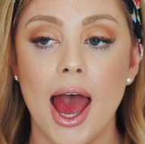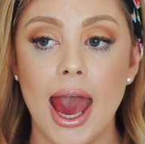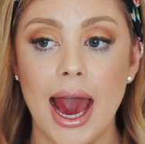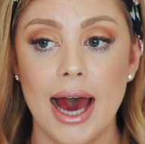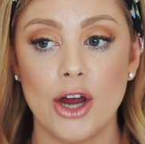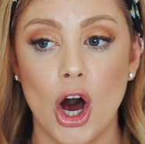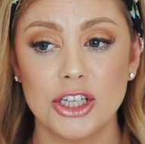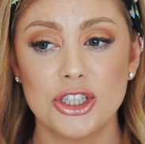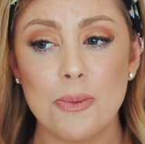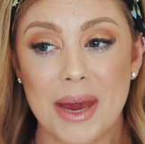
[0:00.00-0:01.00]
And
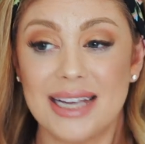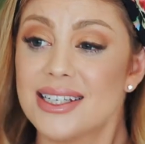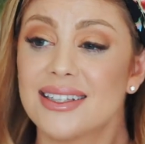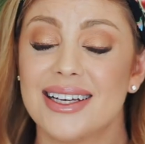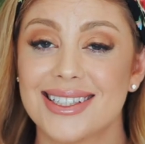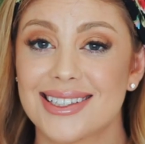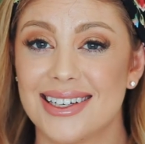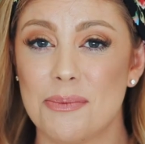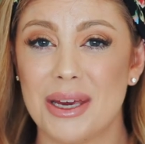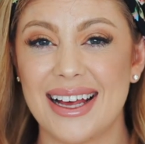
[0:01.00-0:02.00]
also basically it's
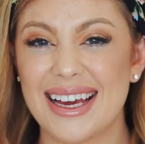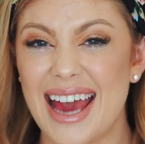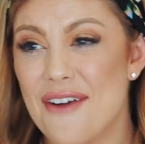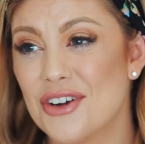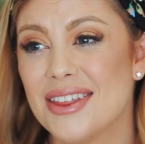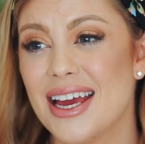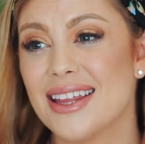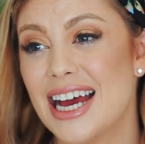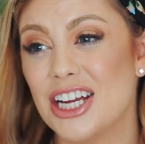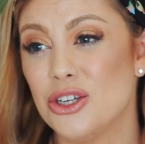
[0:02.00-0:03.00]
gonna be like
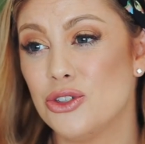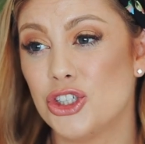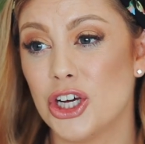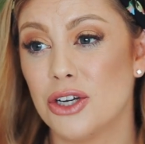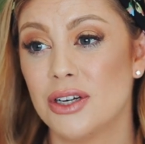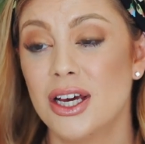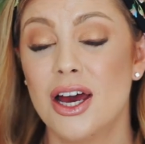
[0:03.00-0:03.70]
everything that you should